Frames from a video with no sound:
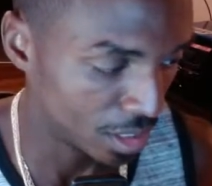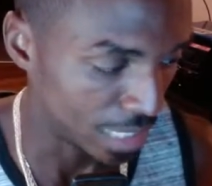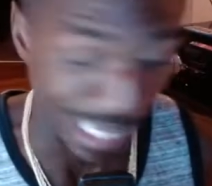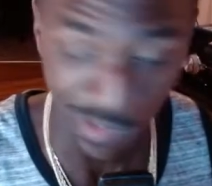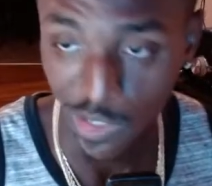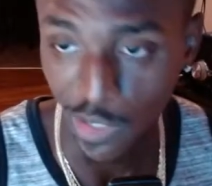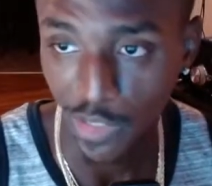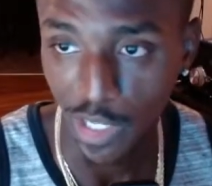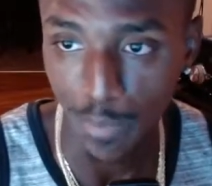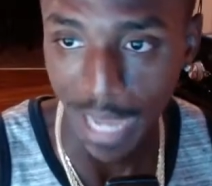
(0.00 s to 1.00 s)
I don't know
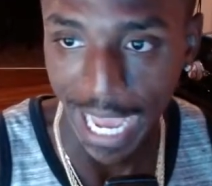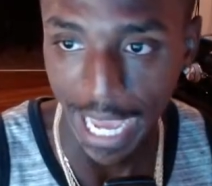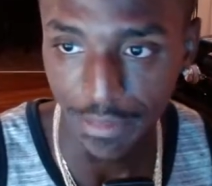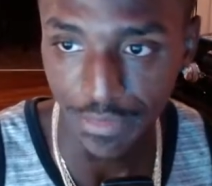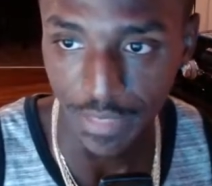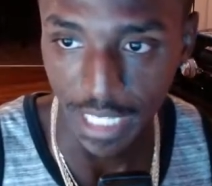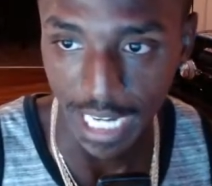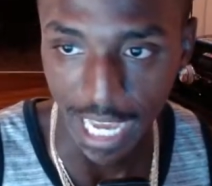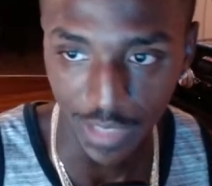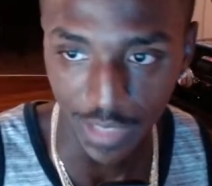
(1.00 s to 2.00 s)
their path and
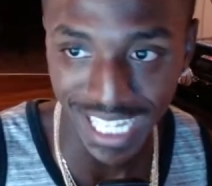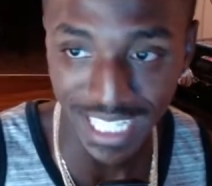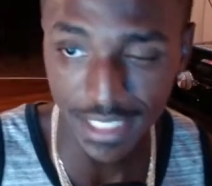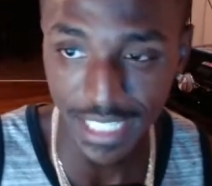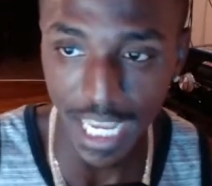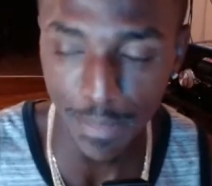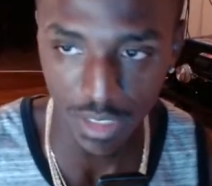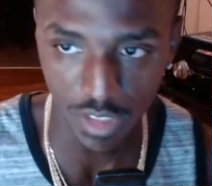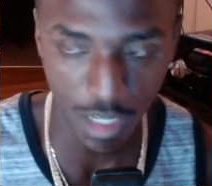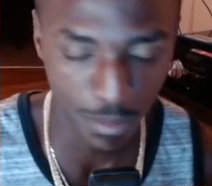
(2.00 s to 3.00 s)
how they escape in
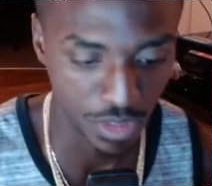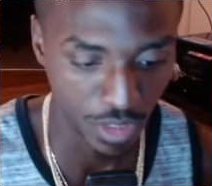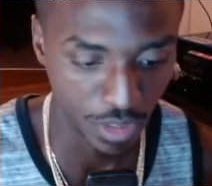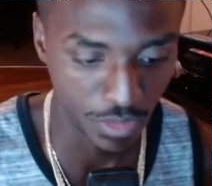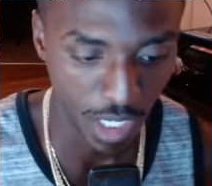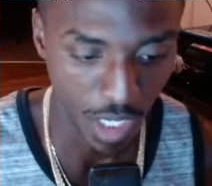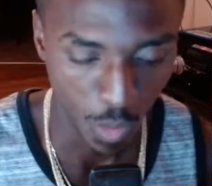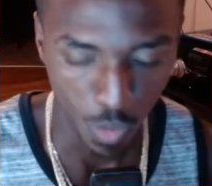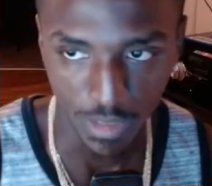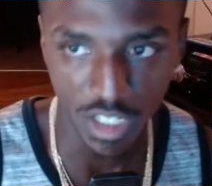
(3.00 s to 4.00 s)
terms of
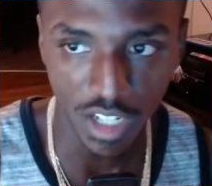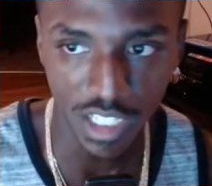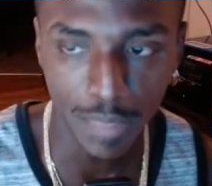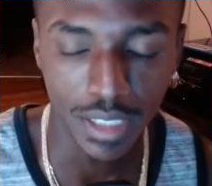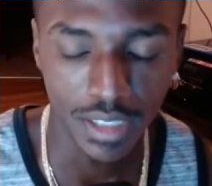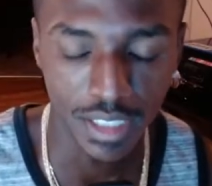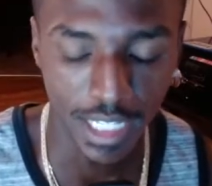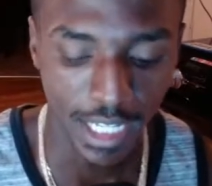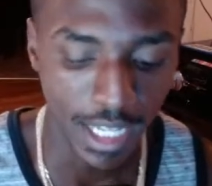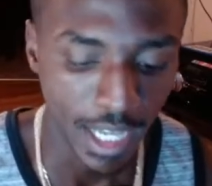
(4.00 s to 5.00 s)
what we're talking about
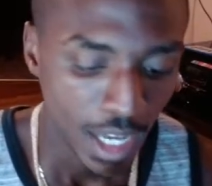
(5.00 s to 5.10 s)
today.